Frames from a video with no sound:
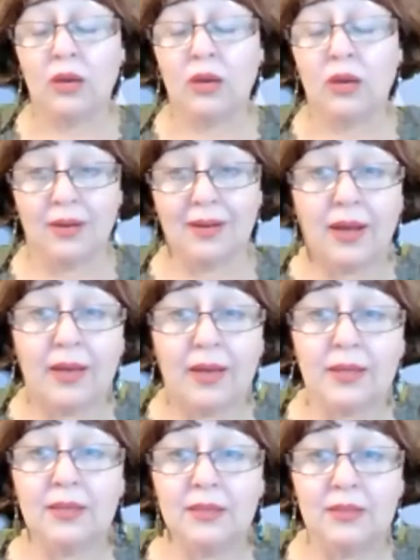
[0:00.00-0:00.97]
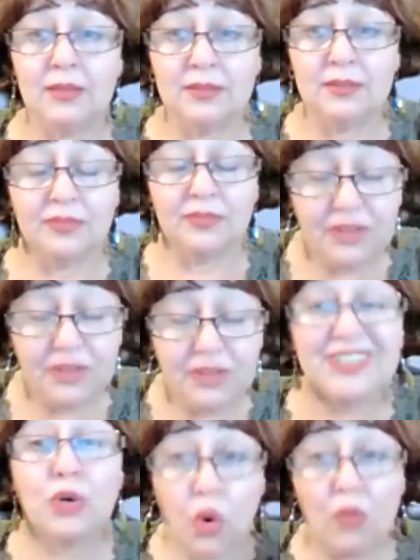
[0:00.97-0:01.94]
I feel
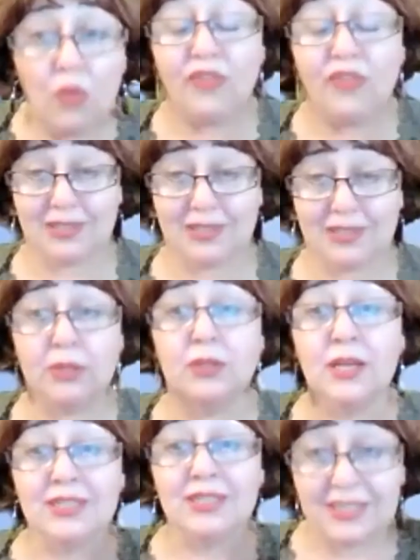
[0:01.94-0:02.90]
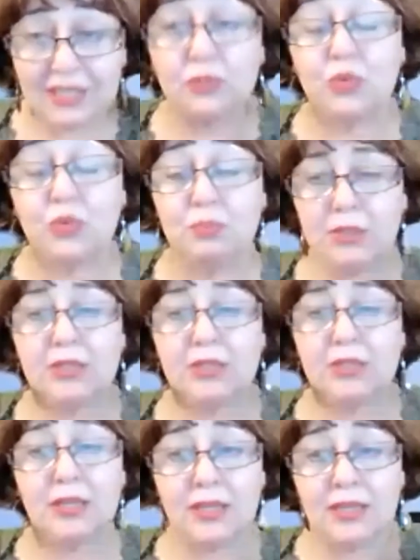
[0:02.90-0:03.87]
comfortable that it would be
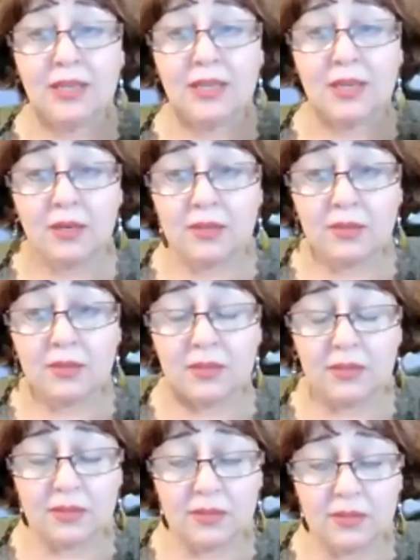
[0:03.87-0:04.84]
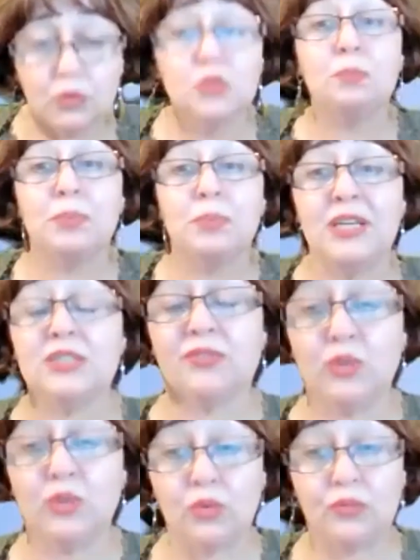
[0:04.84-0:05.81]
really a good place
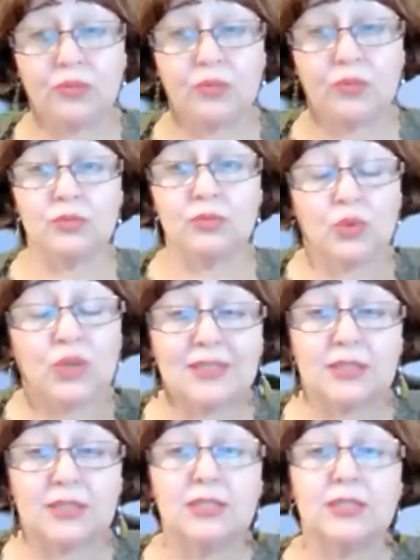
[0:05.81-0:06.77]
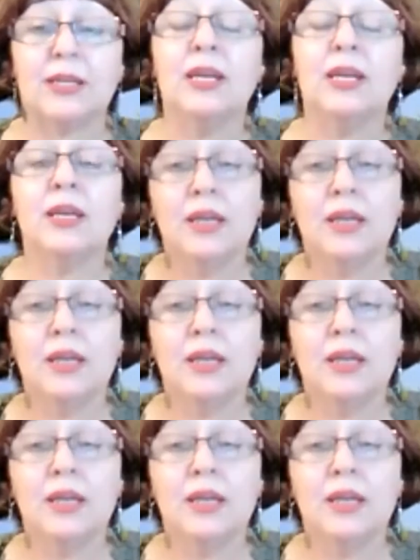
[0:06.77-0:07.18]
for to consider.